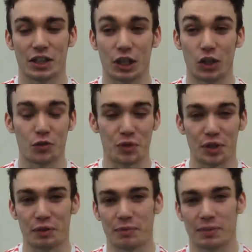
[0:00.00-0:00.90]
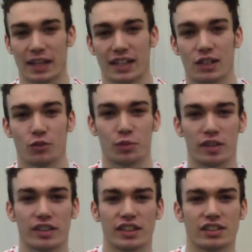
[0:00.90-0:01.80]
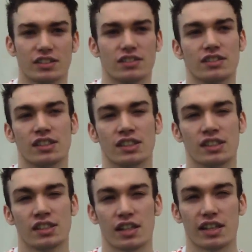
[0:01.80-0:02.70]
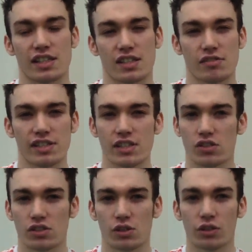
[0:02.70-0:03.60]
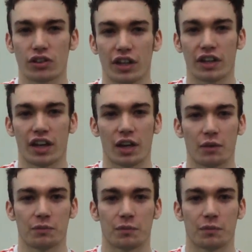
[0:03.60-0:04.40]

Loughborough, we played Loughborough, I think it's threes or twos, and uh,